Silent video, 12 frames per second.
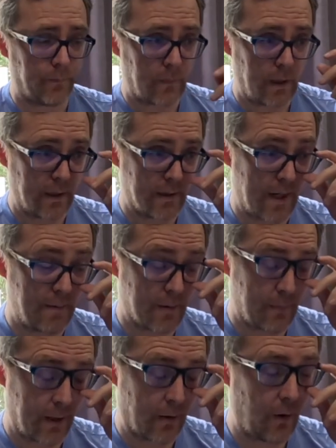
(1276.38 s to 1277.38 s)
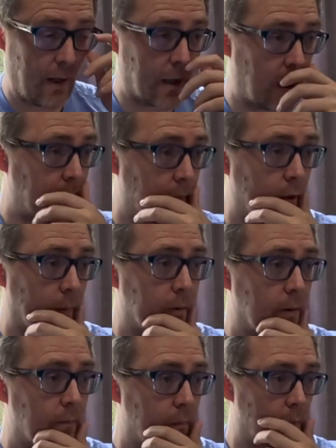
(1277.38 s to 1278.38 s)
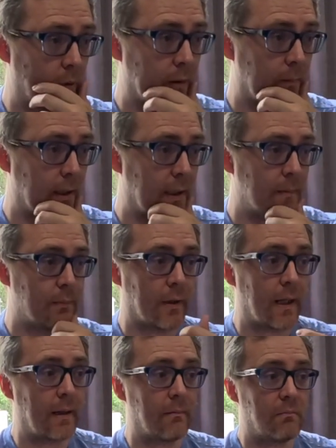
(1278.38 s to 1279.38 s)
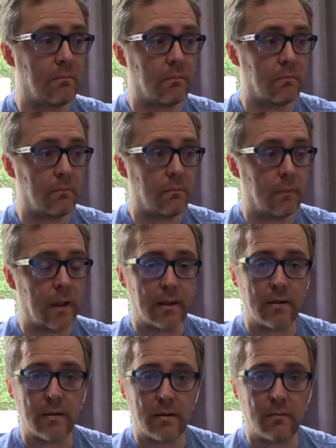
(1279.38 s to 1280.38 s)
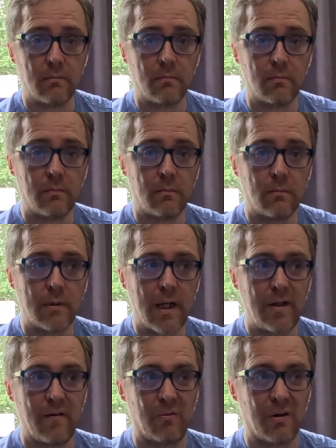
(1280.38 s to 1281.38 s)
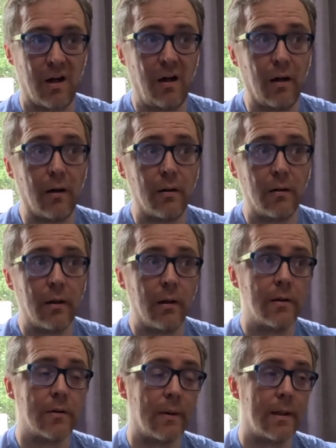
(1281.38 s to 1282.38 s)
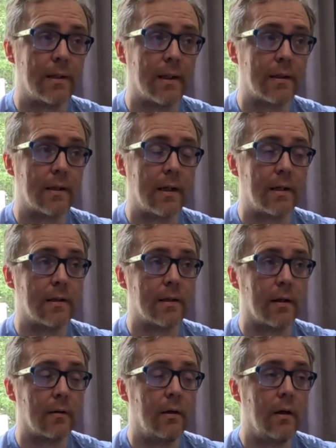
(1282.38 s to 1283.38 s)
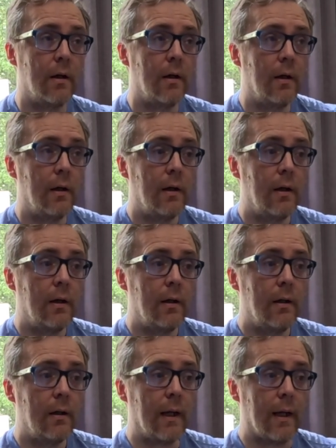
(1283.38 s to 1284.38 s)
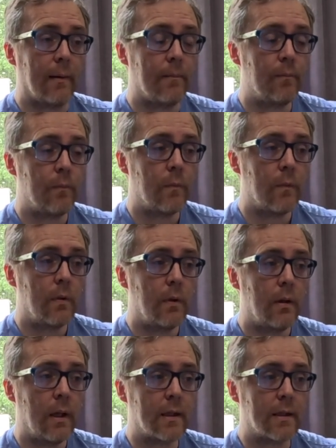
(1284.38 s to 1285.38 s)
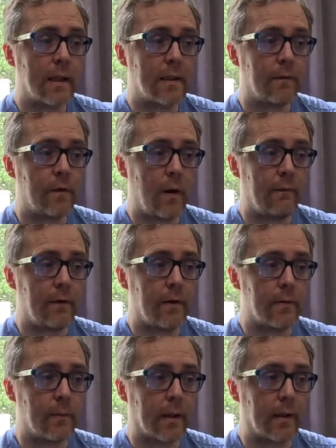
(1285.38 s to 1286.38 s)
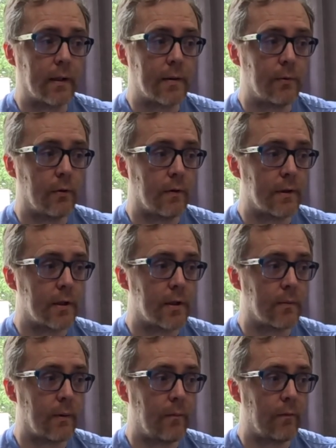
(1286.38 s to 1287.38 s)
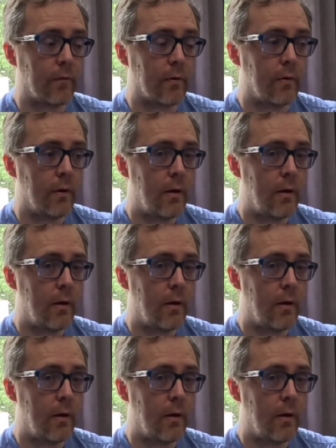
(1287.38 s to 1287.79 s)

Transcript: It seems to be quite a common problem with the Minis, but then it's a 10-year-old car. You know, it's 2016, so yeah. There's a few avenues we can explore, as I just went through.